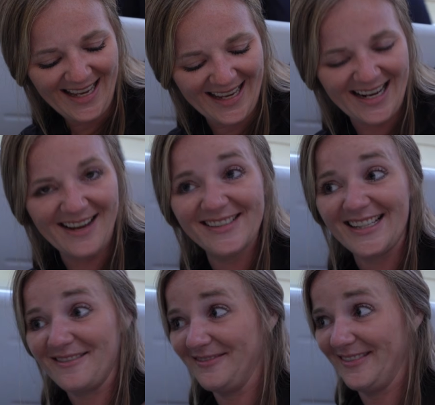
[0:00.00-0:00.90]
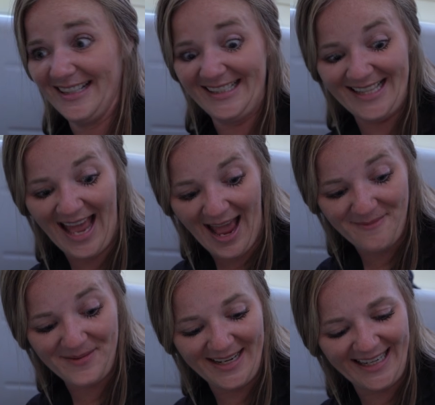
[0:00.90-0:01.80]
And I was like, what's
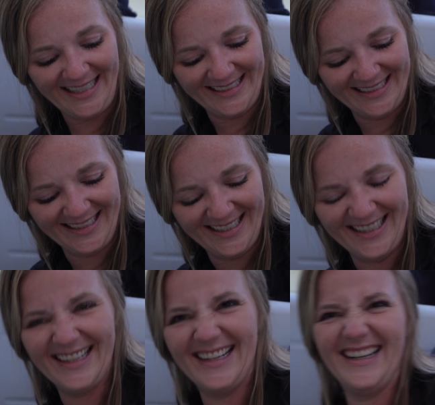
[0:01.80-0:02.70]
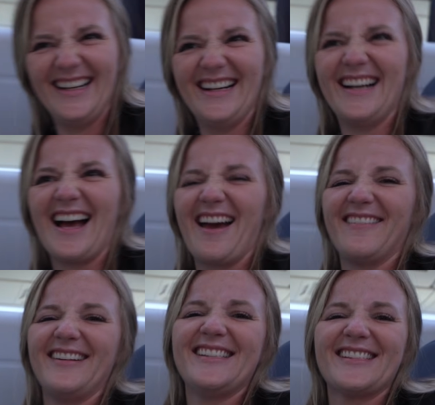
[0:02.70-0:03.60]
happening? I
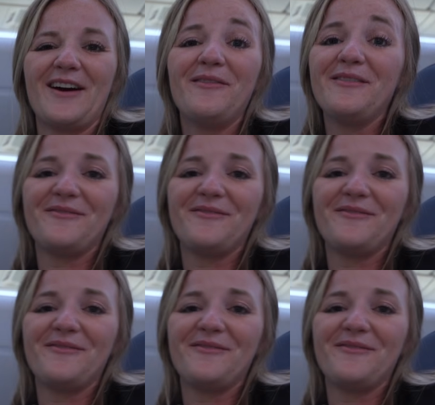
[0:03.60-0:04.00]
was going